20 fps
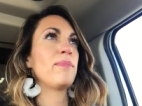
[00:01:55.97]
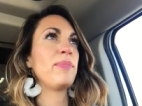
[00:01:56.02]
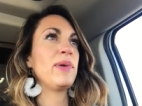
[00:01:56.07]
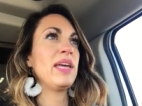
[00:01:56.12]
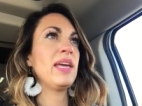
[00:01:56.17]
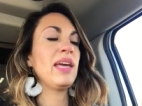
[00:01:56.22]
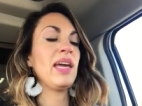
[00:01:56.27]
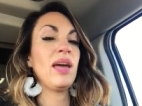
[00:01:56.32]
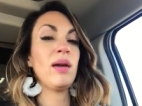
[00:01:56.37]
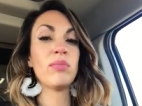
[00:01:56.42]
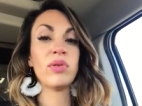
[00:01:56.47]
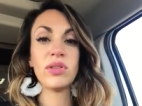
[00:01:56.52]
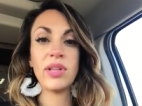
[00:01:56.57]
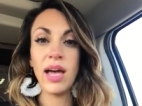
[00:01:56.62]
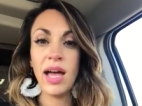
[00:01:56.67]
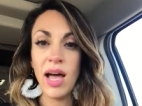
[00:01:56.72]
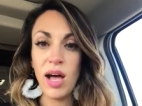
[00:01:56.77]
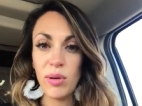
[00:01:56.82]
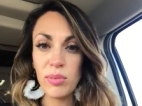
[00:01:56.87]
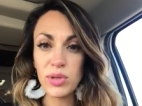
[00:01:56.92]
being able
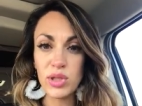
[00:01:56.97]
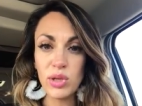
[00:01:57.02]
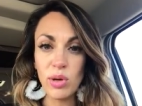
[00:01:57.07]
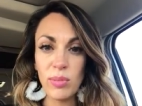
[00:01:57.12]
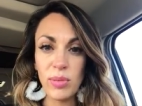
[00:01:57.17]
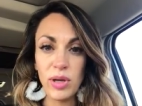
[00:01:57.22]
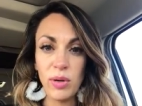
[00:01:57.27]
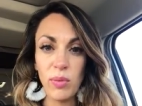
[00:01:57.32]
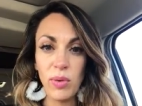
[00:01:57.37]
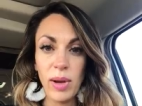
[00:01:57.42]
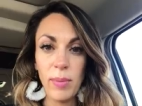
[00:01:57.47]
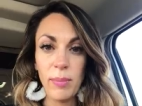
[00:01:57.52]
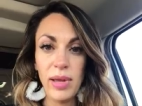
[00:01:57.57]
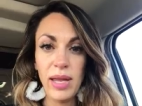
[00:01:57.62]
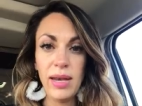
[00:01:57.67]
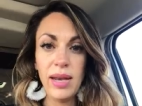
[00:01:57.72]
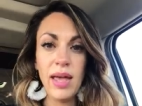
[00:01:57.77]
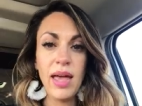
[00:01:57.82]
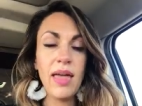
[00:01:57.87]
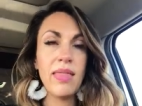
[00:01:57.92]
to help so many women